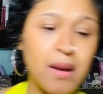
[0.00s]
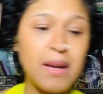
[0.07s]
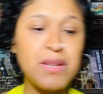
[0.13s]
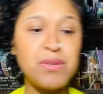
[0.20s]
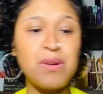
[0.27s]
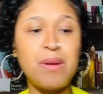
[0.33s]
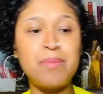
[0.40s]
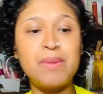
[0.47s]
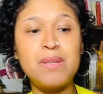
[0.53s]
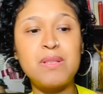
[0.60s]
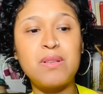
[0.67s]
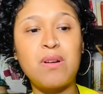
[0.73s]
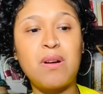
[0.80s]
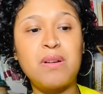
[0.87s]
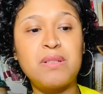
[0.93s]
I dropped these
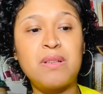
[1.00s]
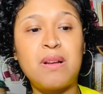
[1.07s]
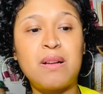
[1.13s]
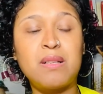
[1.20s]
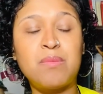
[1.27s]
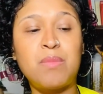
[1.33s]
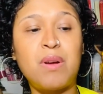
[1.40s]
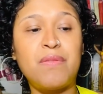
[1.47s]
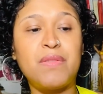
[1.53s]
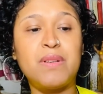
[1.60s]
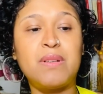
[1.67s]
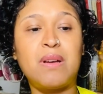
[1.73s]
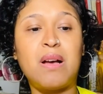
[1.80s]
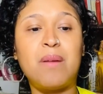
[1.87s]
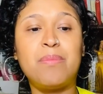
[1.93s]
cards, knocked them off the
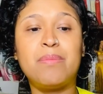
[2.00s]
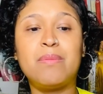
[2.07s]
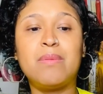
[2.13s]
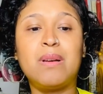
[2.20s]
top.